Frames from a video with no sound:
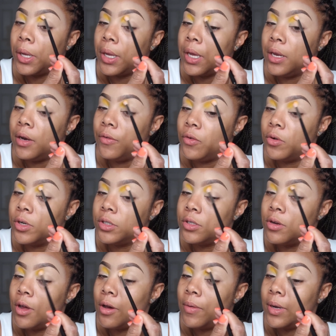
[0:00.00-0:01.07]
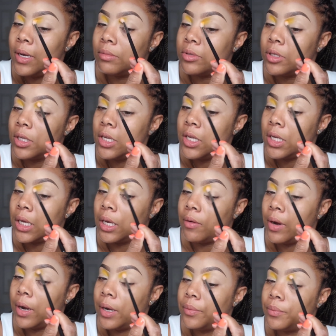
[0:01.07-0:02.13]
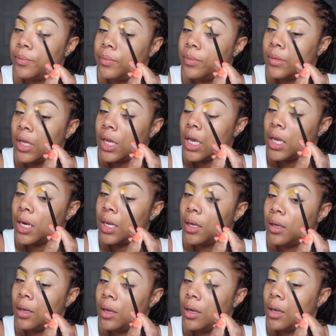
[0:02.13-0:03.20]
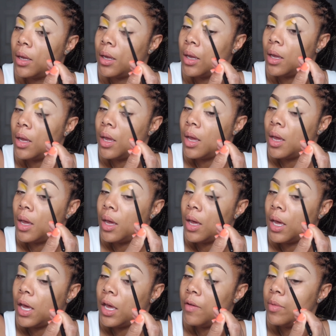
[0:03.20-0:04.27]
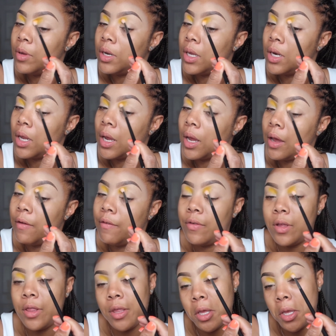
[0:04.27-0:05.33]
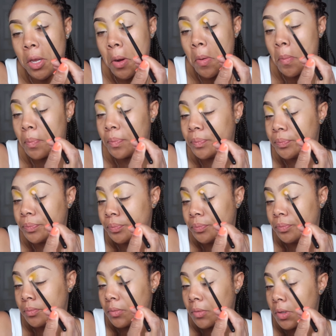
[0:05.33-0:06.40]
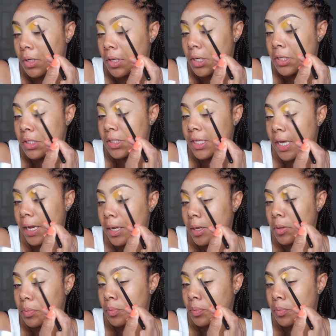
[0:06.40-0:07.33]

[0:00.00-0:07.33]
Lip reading: And of course, you know what comes with cooking, right? Eating. I've been eating everything in sight.